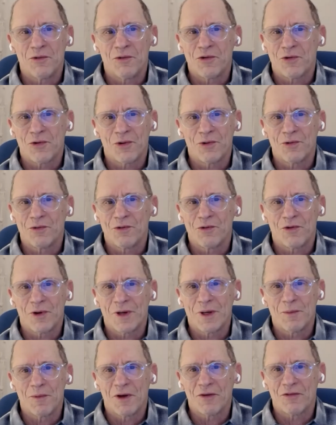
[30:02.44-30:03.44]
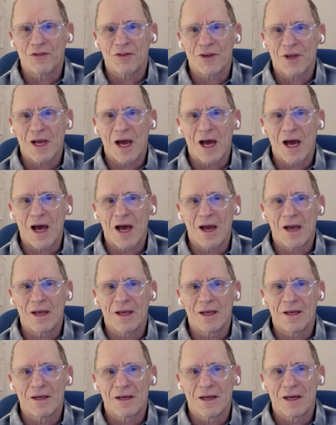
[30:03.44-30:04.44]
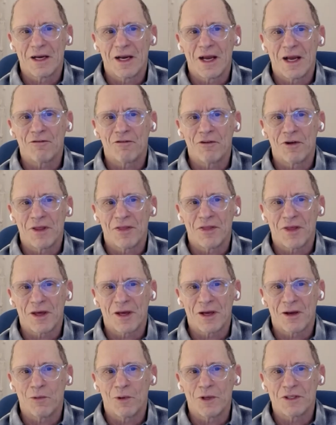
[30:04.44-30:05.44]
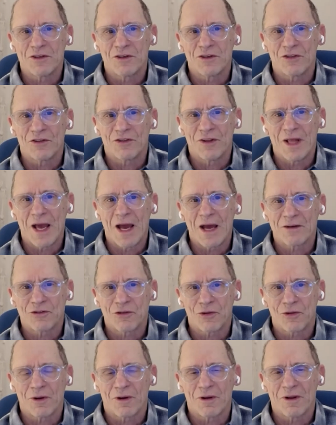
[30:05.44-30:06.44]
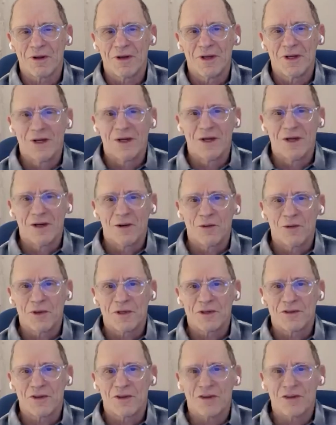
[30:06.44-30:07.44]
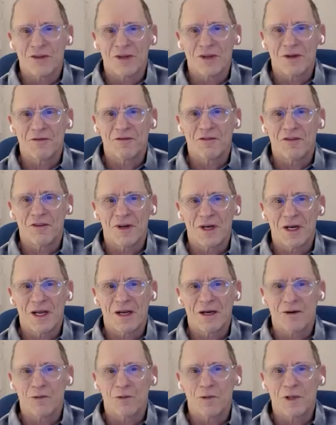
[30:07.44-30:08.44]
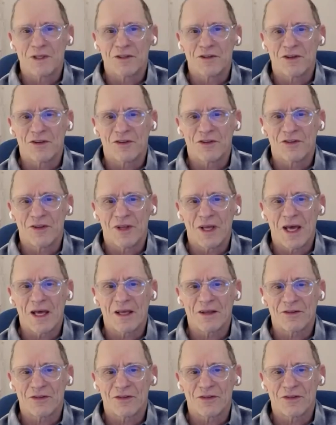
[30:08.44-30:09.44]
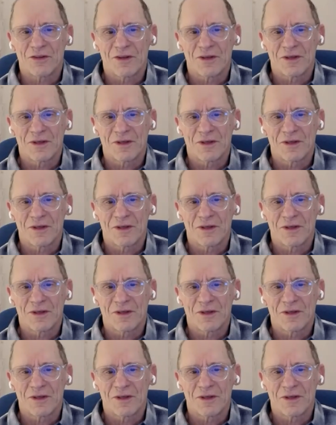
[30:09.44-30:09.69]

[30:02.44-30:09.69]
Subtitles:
true dream of sky and everything which is natural, which is infinite, which is yes.